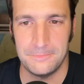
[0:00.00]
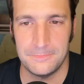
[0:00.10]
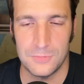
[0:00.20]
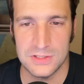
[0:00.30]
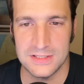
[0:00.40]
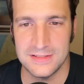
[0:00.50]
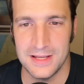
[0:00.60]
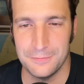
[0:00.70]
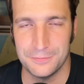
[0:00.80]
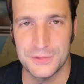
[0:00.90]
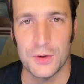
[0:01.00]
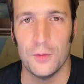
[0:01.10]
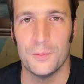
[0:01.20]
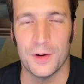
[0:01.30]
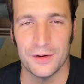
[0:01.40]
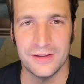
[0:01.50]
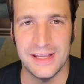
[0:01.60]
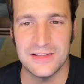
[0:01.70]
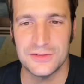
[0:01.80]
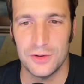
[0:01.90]
what's his name? Stoltenberg,
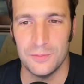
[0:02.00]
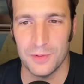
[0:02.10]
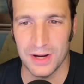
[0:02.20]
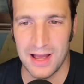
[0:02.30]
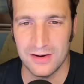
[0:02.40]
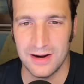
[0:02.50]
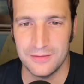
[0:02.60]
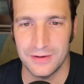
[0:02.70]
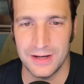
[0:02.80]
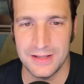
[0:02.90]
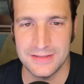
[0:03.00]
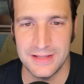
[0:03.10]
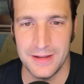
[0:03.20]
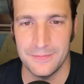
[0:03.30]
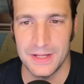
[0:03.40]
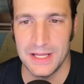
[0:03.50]
Jens Stoltenberg. How could I forget his name?